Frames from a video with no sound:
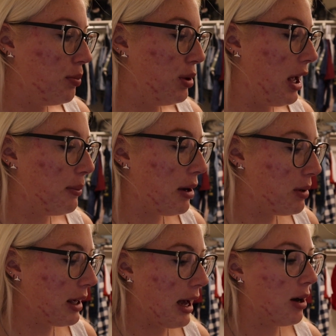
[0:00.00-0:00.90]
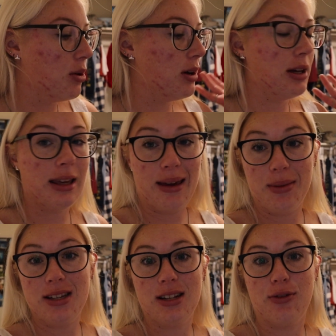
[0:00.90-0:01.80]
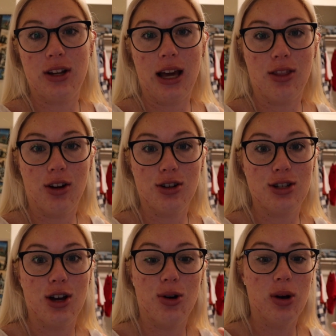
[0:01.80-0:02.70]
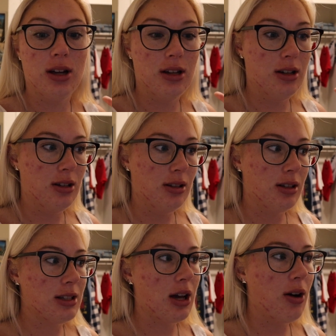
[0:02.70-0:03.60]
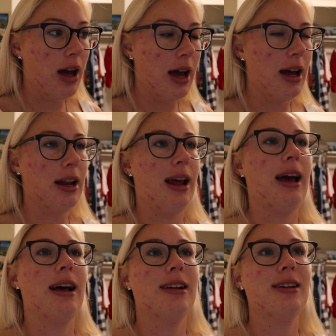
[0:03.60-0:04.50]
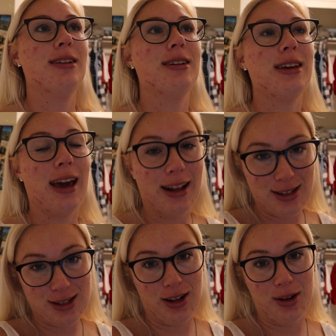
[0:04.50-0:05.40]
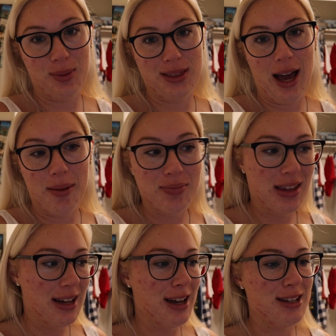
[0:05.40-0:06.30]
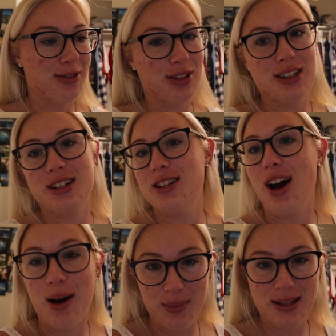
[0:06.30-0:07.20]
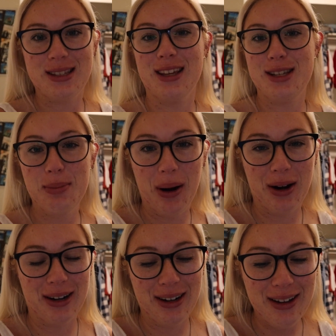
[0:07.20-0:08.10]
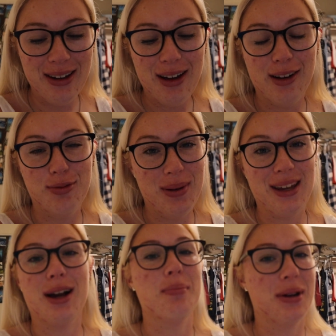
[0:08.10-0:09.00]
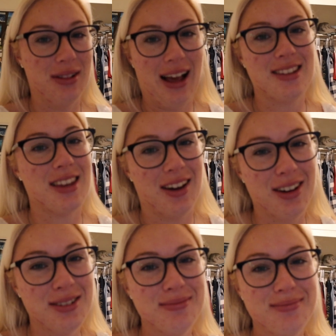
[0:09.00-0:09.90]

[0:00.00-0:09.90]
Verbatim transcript: plan my week out, get my stuff together, so let's go ahead and get started with that. I definitely did not miss this part of being up in Alaska.